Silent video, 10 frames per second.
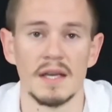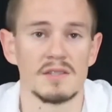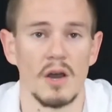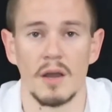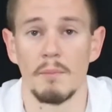
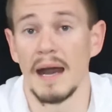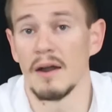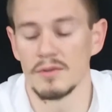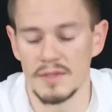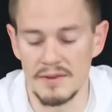talk
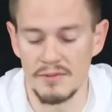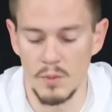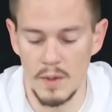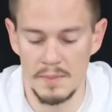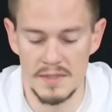about
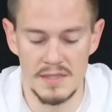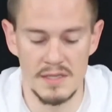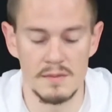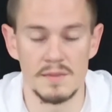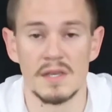different weapon
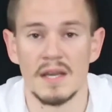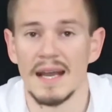systems,